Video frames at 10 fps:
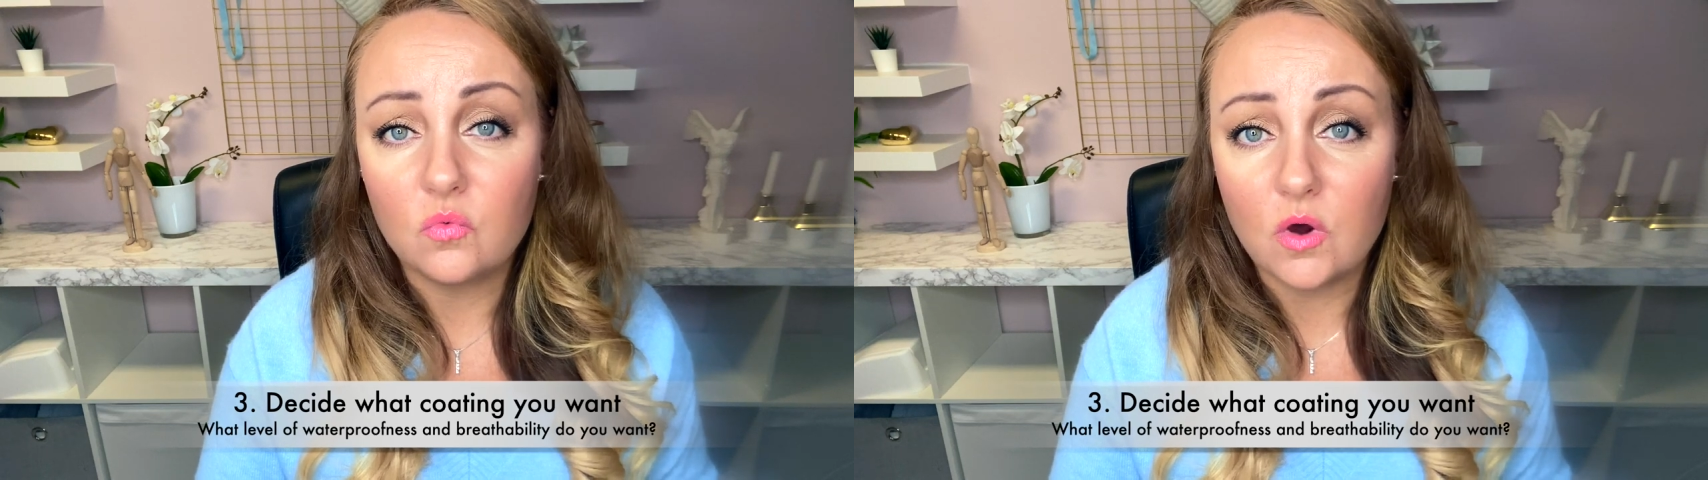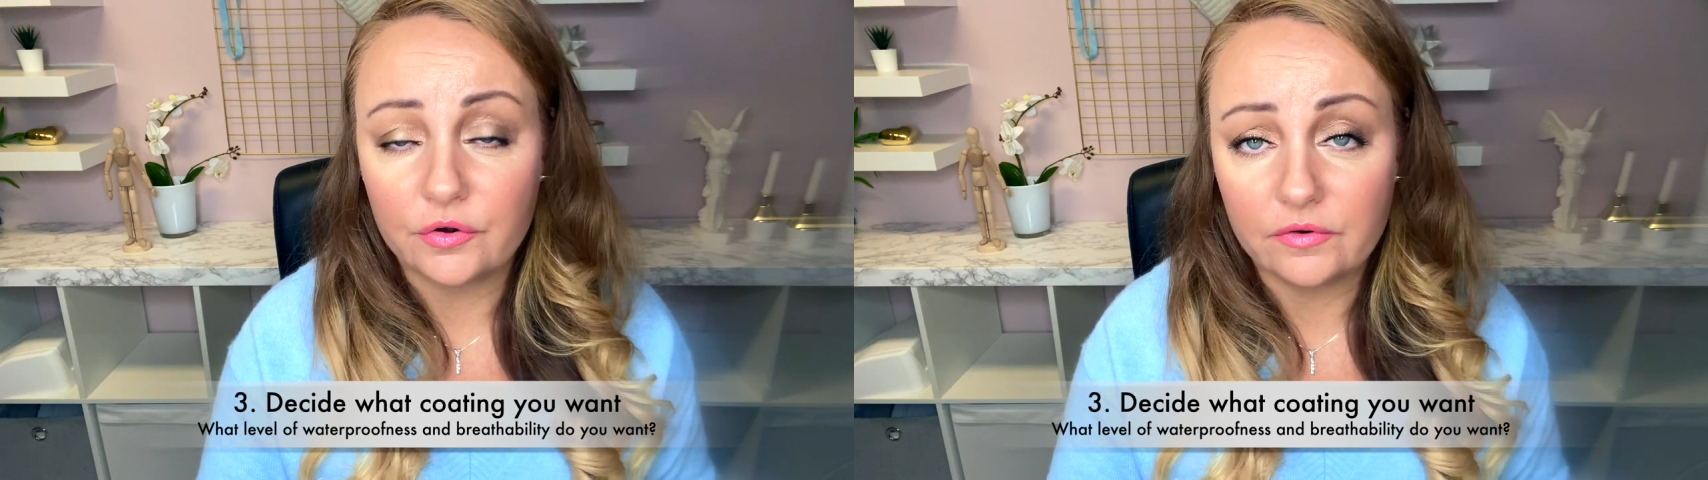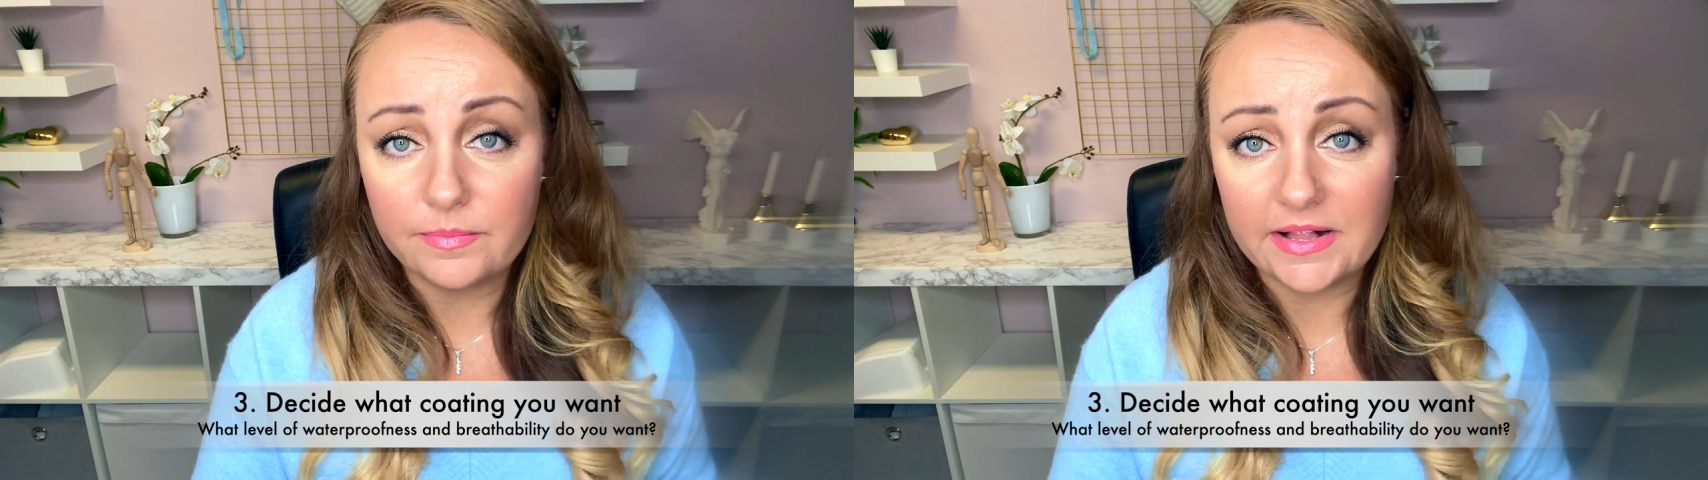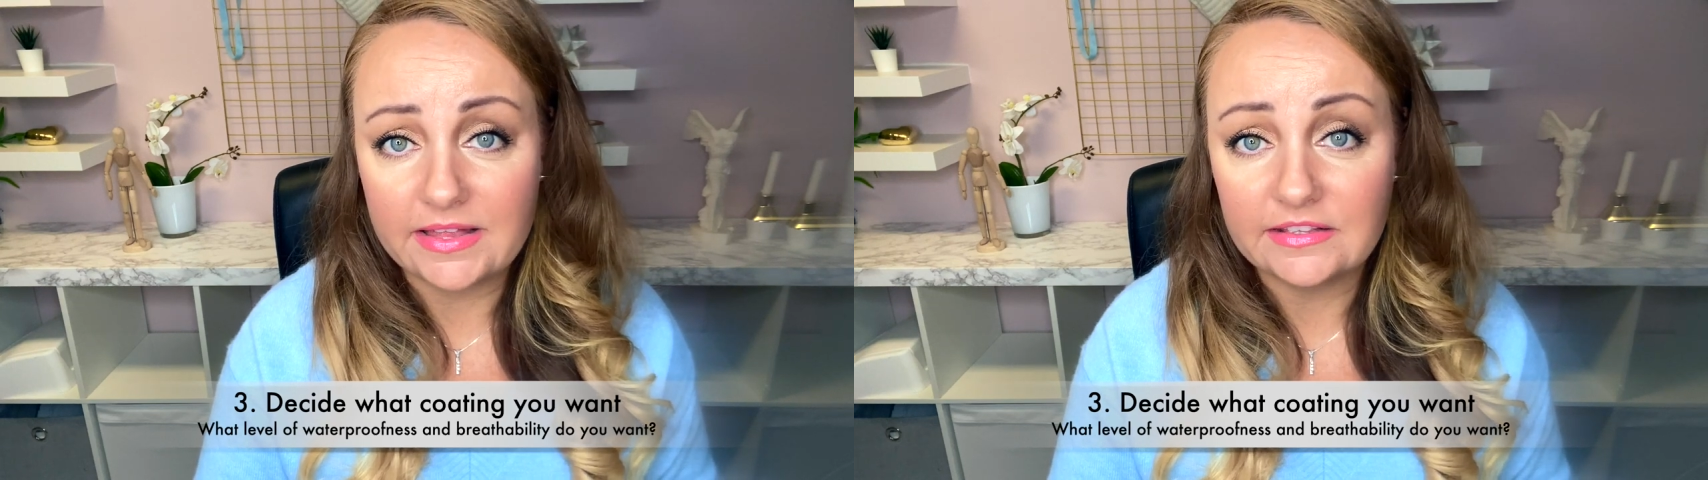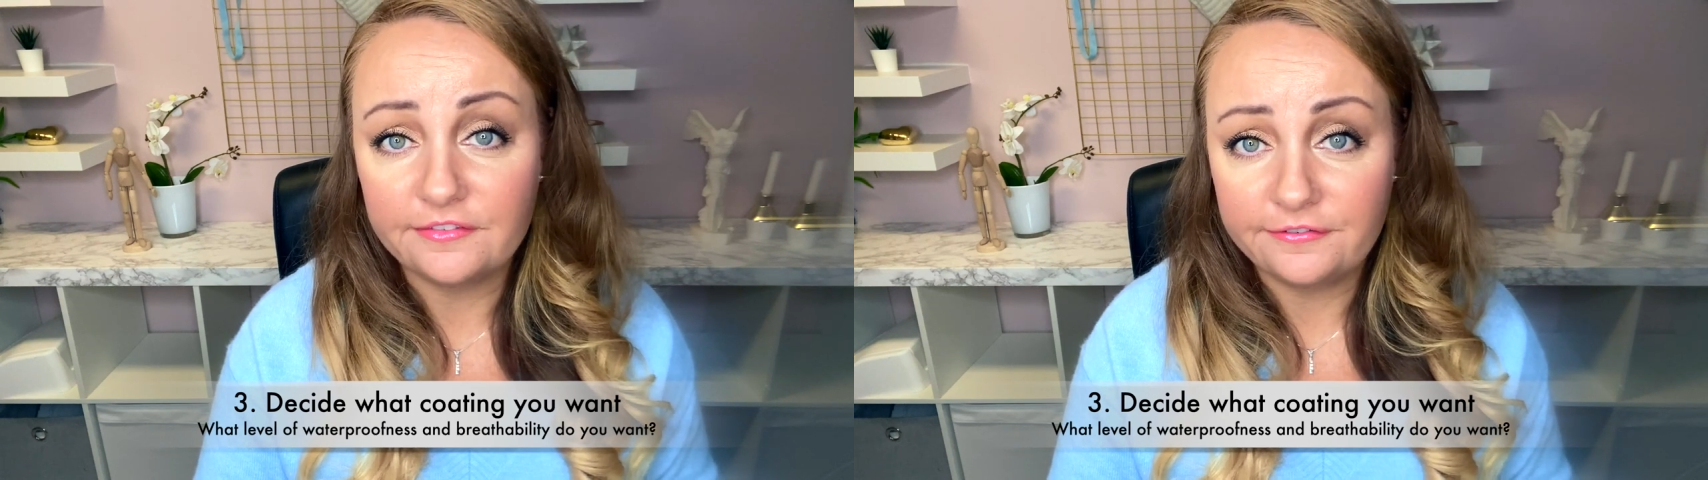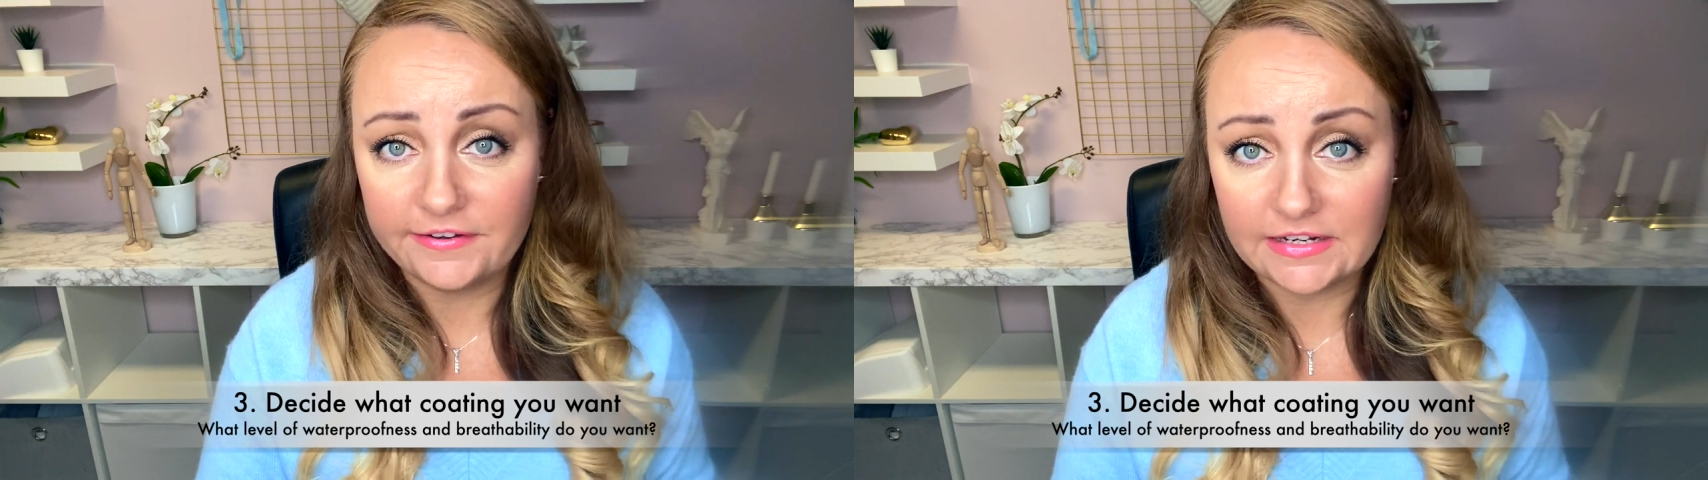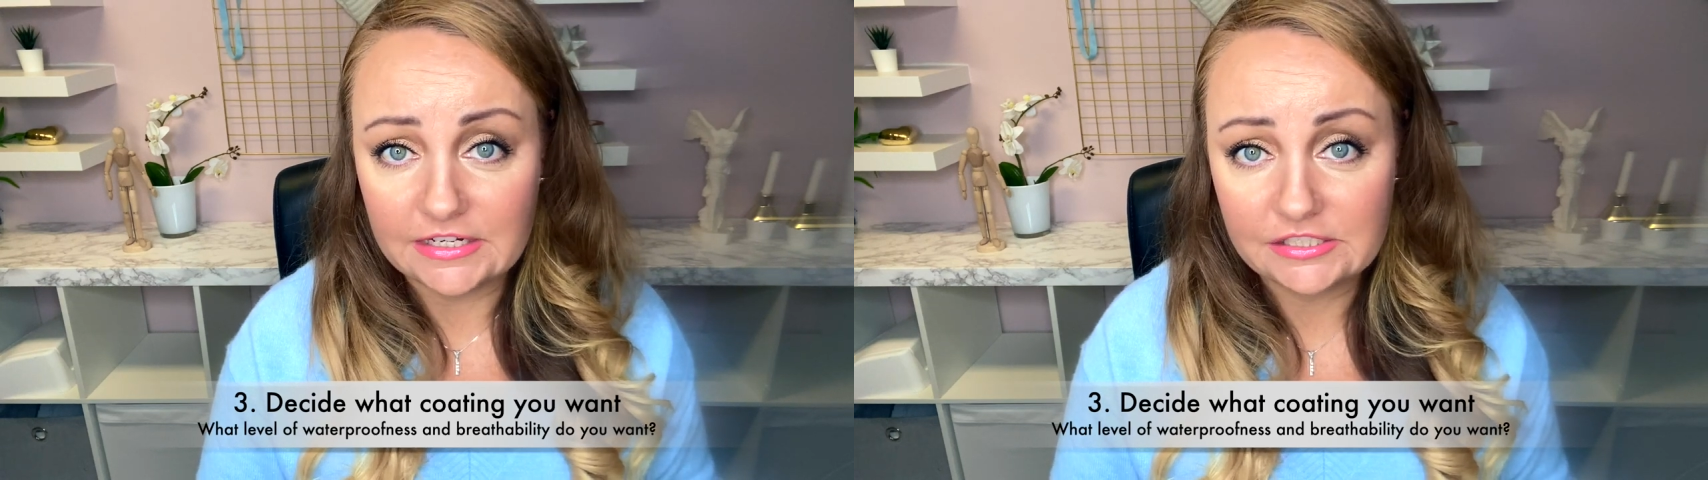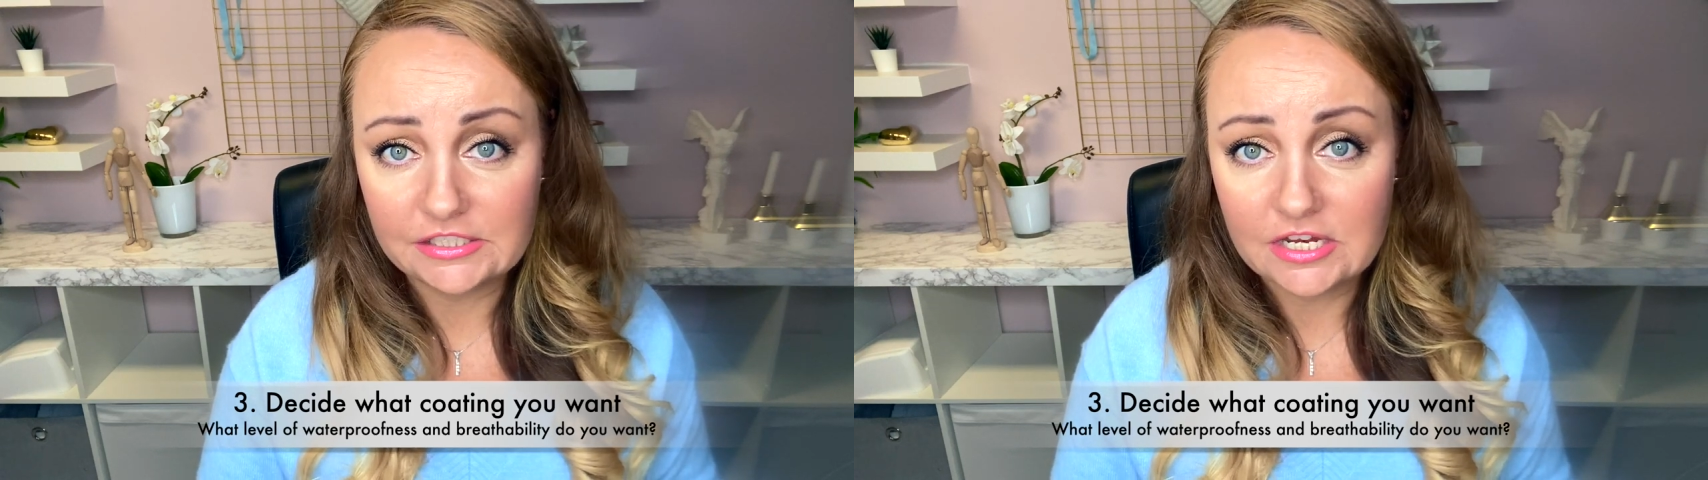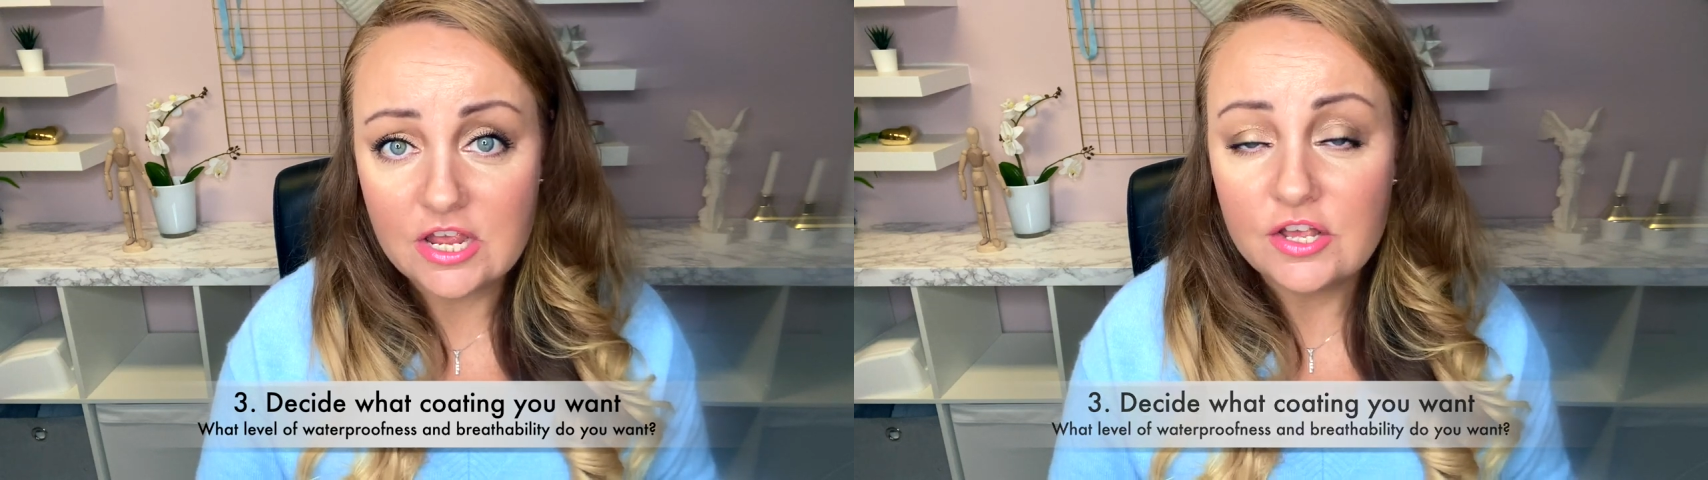water repellent finish.